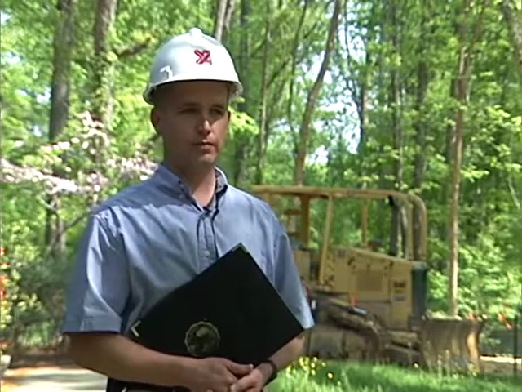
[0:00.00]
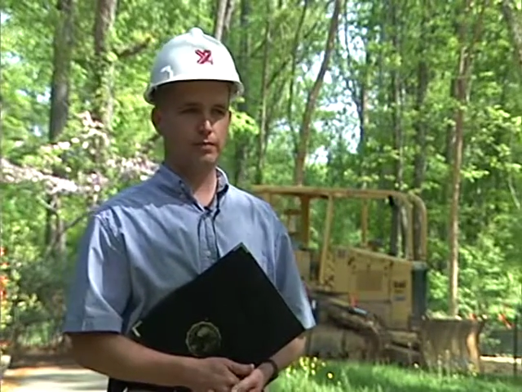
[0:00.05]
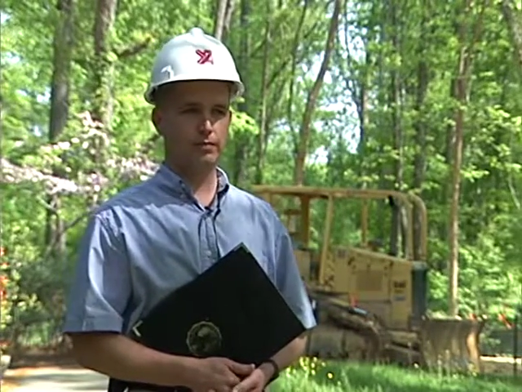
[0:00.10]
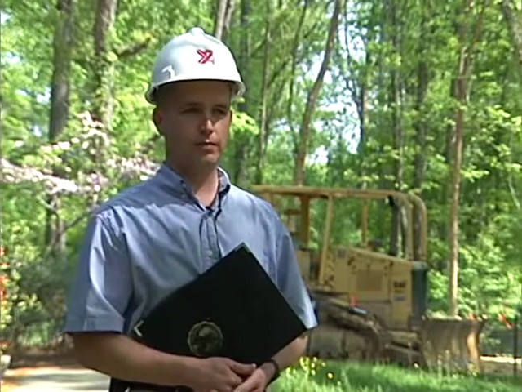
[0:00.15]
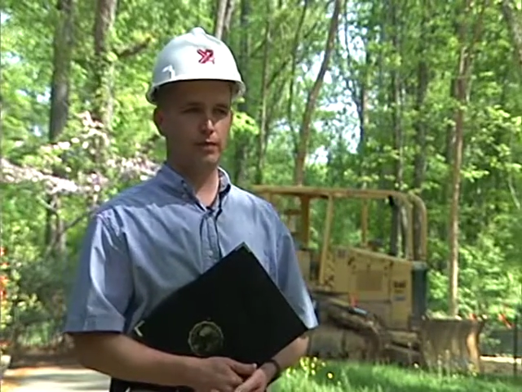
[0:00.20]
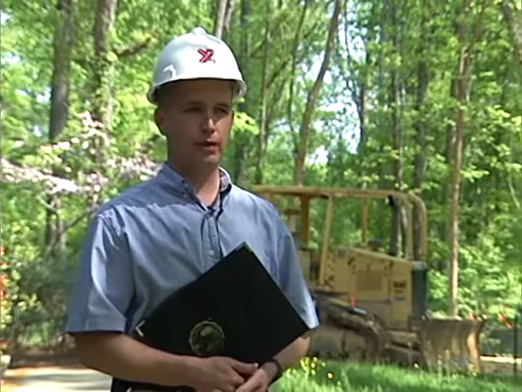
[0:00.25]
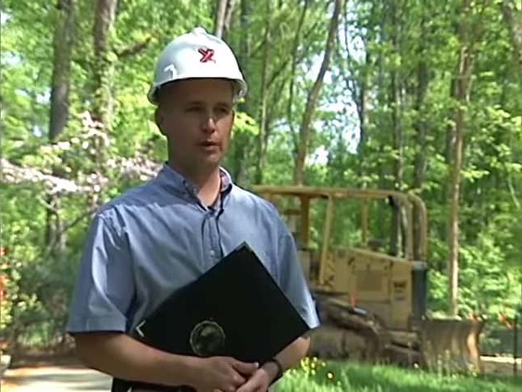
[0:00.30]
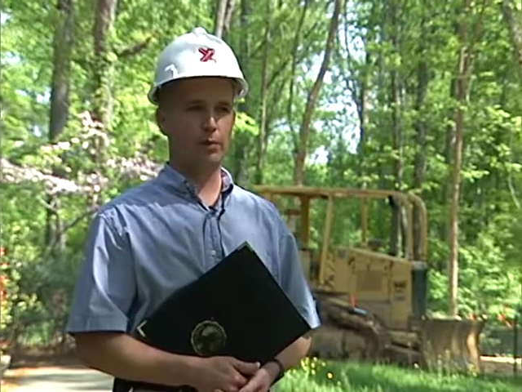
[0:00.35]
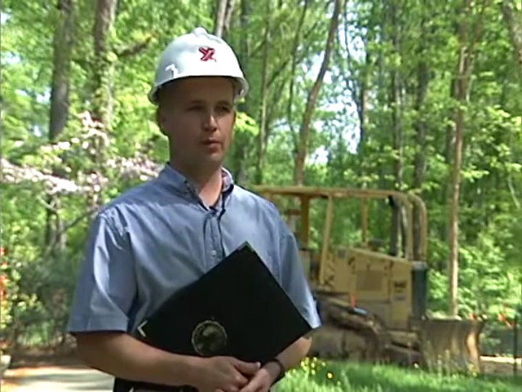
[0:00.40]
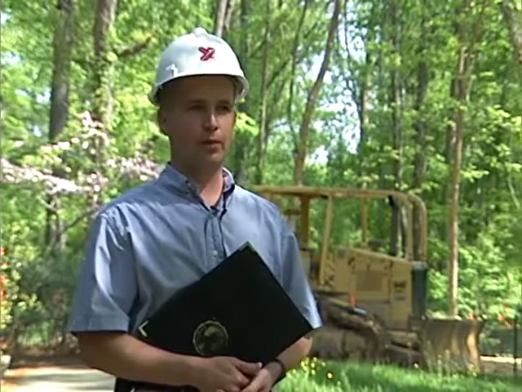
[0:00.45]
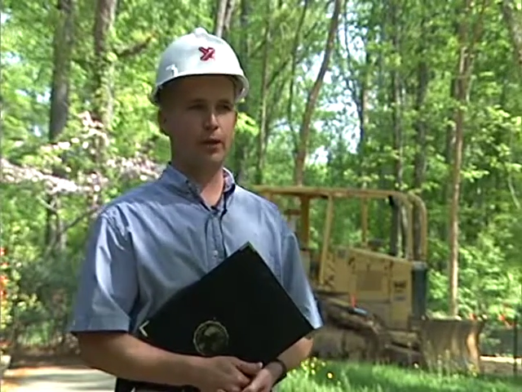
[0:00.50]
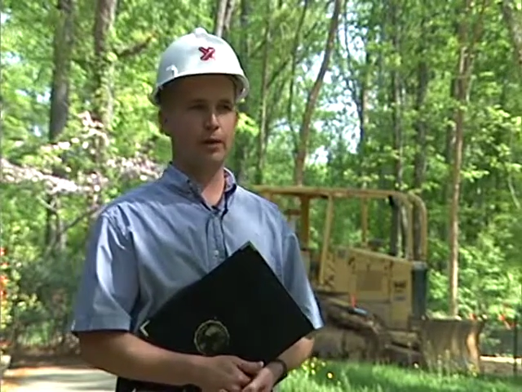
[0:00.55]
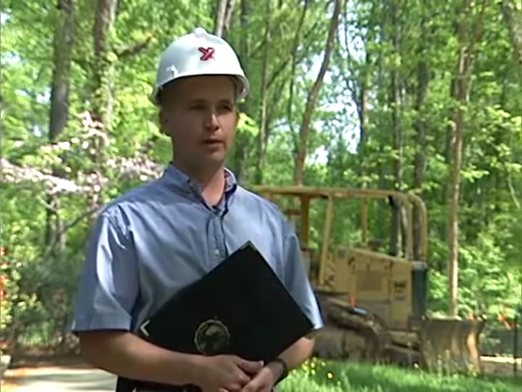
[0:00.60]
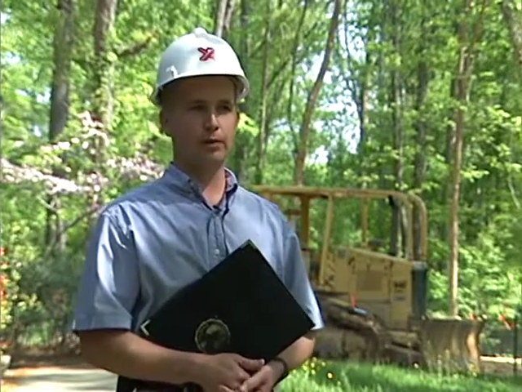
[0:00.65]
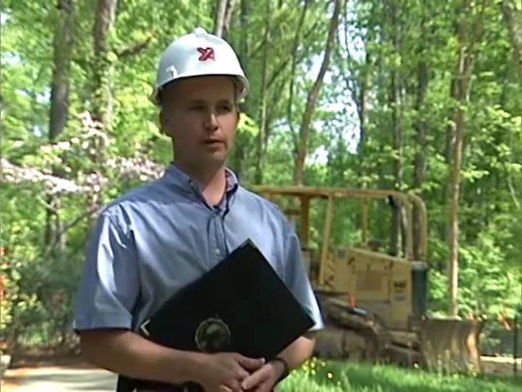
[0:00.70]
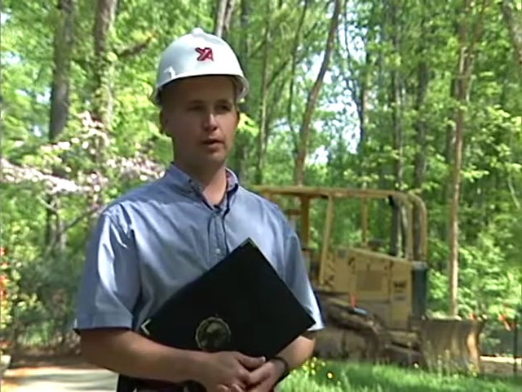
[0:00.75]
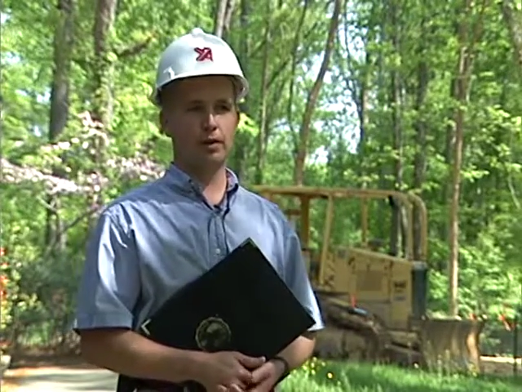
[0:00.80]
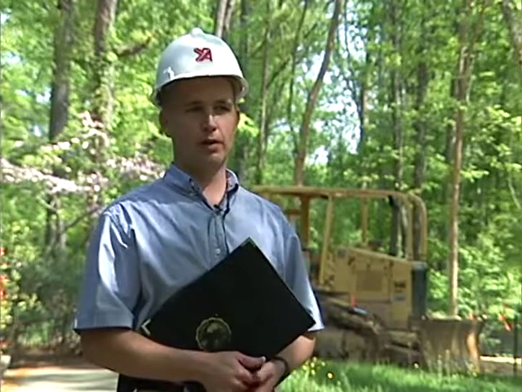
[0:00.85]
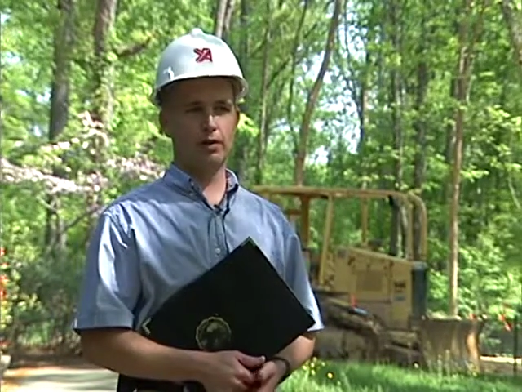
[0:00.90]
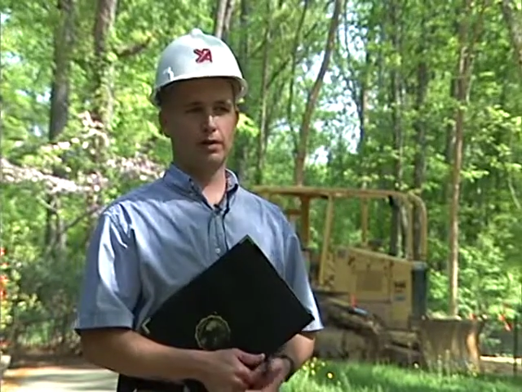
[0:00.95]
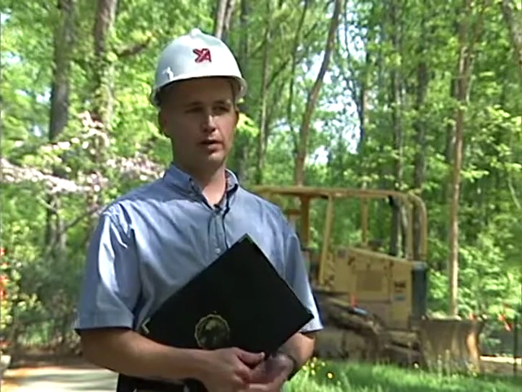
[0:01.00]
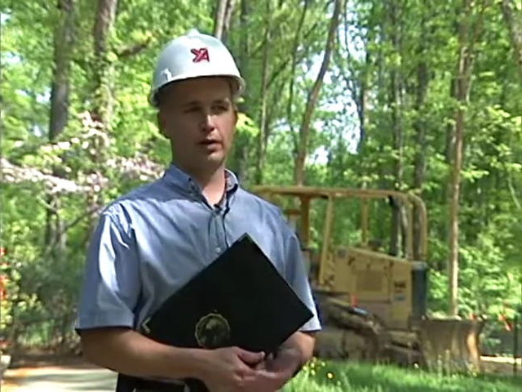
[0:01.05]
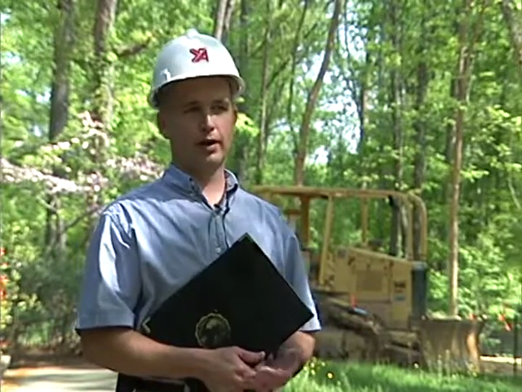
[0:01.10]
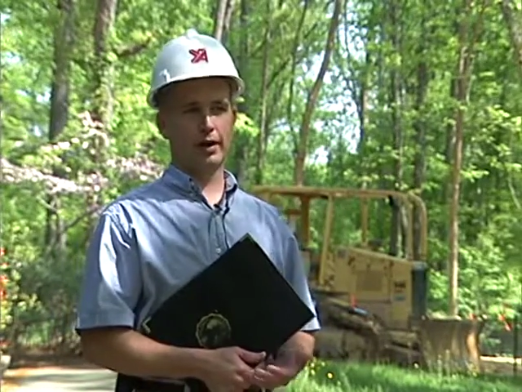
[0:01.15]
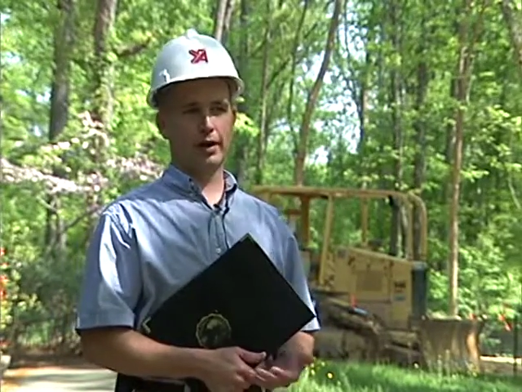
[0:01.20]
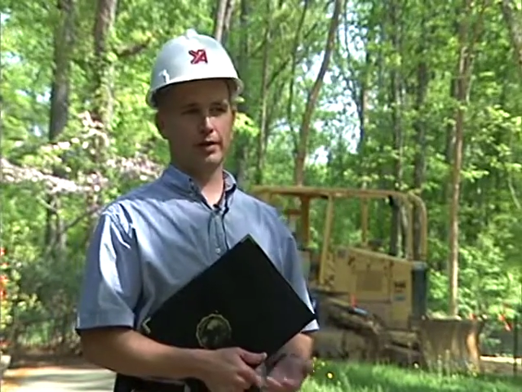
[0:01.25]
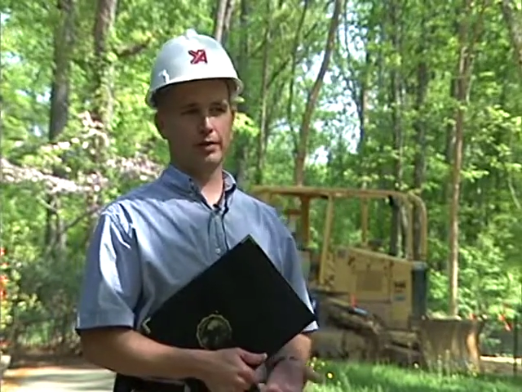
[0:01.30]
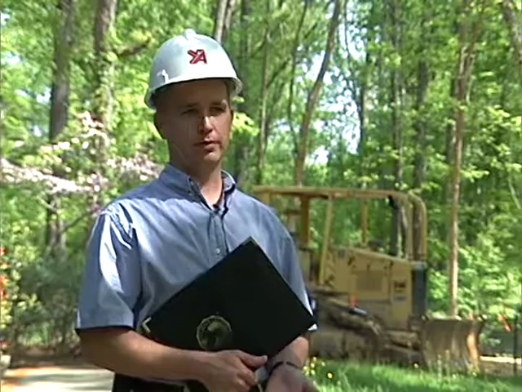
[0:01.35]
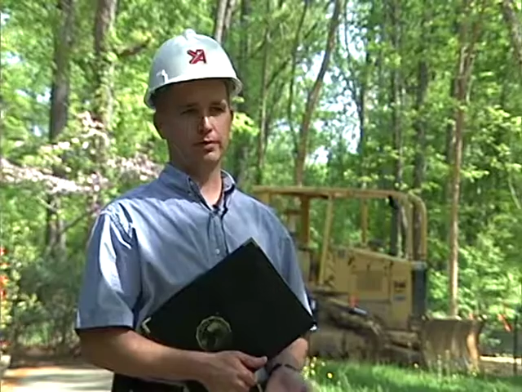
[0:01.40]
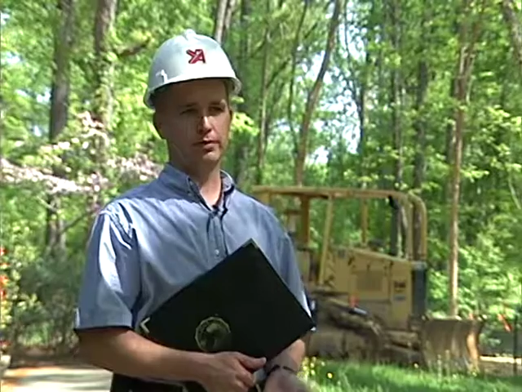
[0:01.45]
there probably aren't a
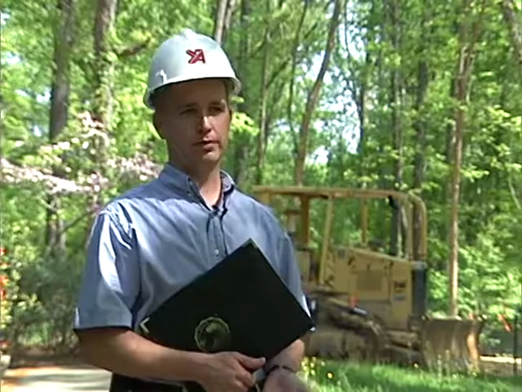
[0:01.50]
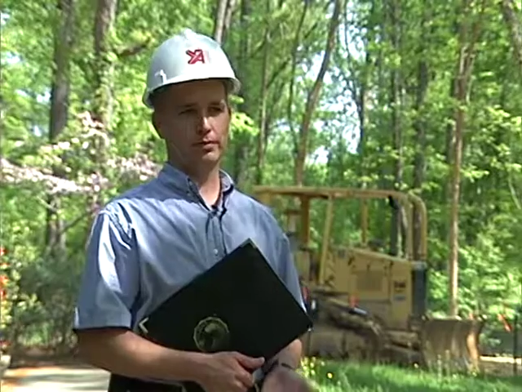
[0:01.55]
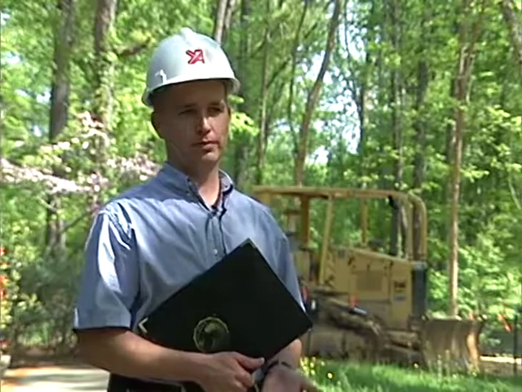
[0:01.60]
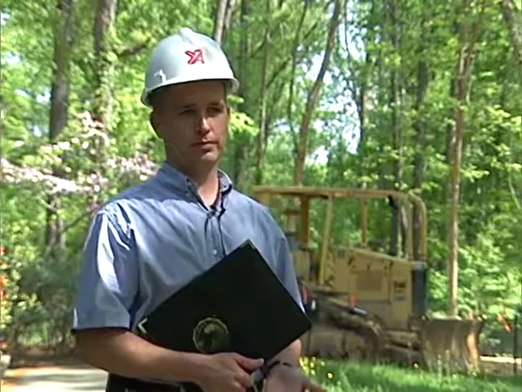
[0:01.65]
lot of